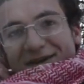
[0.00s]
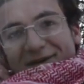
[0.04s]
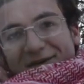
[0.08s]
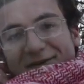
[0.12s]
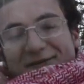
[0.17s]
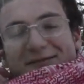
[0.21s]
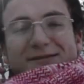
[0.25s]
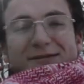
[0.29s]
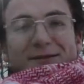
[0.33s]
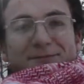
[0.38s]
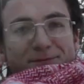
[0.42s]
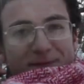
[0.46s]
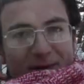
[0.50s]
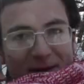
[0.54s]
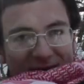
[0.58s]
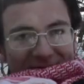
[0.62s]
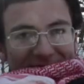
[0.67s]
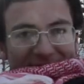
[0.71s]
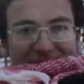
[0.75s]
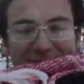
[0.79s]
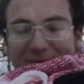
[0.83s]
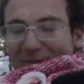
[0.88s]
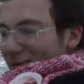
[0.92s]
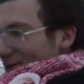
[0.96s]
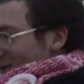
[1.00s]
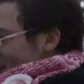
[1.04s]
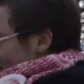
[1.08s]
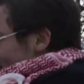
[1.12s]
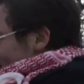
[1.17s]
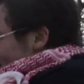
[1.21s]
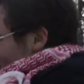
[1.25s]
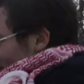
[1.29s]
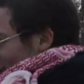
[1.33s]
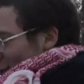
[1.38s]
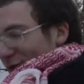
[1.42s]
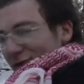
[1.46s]
There was a pipe
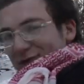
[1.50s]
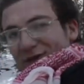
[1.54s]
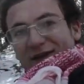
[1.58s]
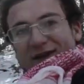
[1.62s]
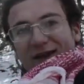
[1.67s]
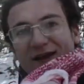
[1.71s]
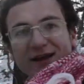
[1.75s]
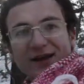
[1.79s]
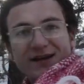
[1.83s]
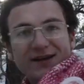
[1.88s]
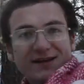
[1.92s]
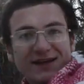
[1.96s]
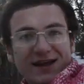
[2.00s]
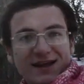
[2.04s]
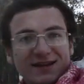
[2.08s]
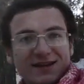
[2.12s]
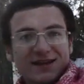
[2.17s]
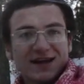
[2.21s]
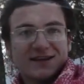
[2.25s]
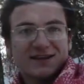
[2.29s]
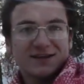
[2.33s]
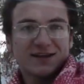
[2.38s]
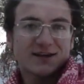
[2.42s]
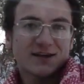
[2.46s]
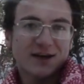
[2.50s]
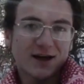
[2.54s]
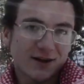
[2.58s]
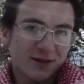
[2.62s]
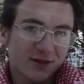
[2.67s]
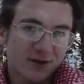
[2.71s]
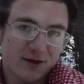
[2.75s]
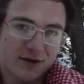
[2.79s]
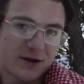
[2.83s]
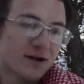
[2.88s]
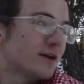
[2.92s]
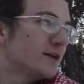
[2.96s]
over there that led to
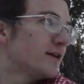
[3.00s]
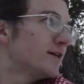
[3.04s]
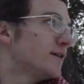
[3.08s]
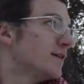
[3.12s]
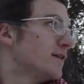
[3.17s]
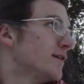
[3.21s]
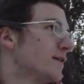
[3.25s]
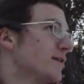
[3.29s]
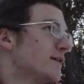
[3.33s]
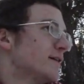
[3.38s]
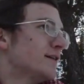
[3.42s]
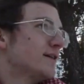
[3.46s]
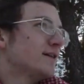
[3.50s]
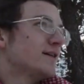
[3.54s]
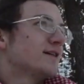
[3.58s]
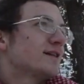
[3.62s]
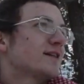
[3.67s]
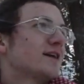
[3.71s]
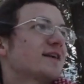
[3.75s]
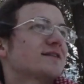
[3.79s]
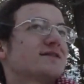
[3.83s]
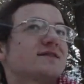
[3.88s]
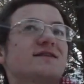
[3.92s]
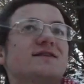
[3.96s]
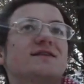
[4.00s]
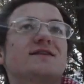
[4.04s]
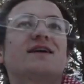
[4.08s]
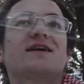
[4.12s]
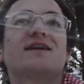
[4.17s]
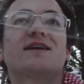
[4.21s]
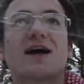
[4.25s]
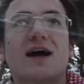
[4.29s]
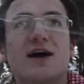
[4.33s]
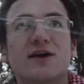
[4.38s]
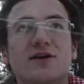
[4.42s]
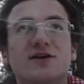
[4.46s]
nothing. That's it.
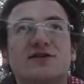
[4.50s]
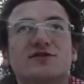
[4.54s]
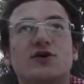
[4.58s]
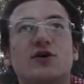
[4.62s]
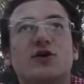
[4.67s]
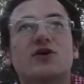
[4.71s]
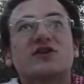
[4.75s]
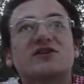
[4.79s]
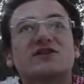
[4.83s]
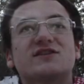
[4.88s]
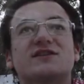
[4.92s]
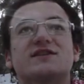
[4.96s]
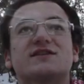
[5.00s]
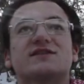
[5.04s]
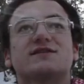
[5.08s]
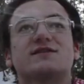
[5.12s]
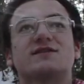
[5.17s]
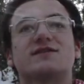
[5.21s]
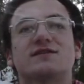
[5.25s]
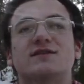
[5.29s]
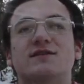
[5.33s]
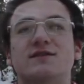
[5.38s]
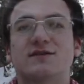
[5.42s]
And Did now you go there's in horses.